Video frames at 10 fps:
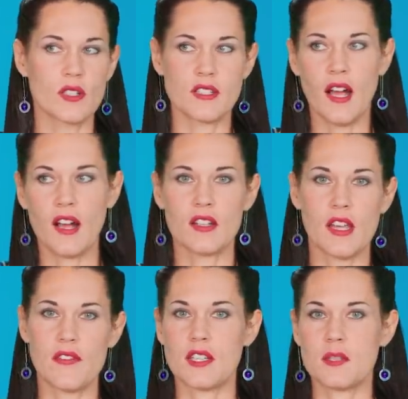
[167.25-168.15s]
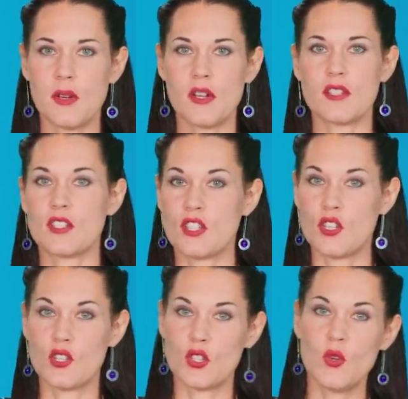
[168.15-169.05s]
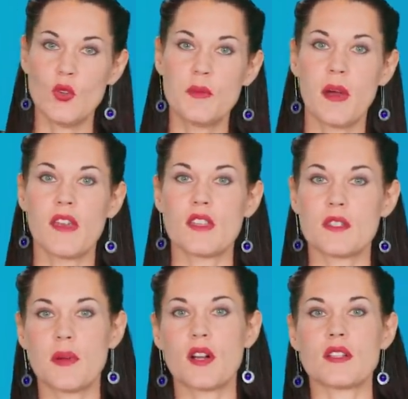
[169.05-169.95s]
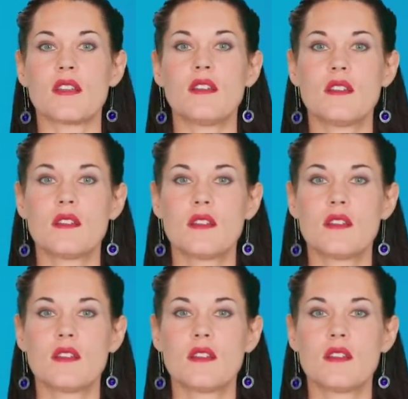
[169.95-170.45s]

entire life experience is controlled by this person.